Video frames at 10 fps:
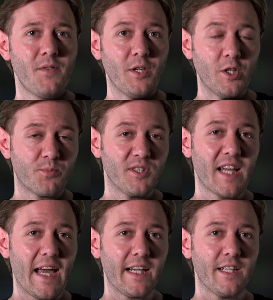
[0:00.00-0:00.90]
that your
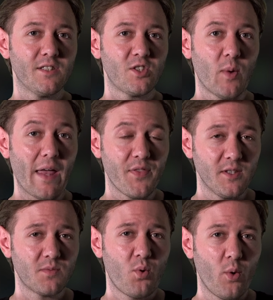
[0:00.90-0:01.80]
protagonist, who at
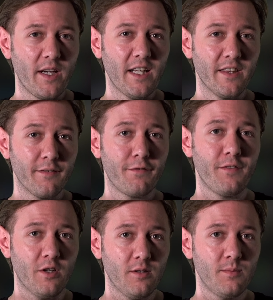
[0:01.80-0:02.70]
this point in the
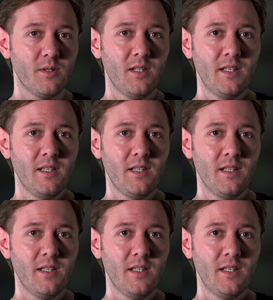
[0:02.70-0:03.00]
film